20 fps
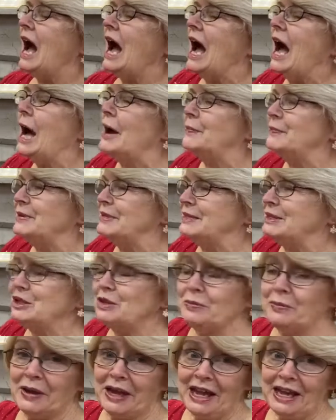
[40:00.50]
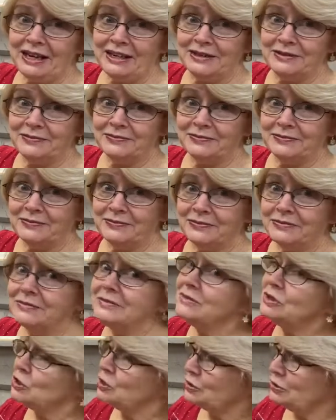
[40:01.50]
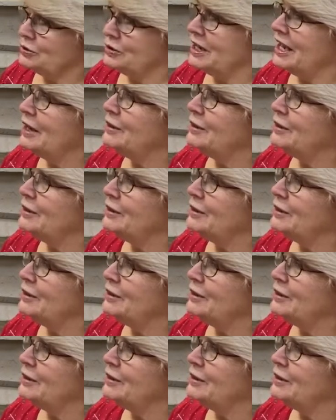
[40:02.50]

Hop into bed, turn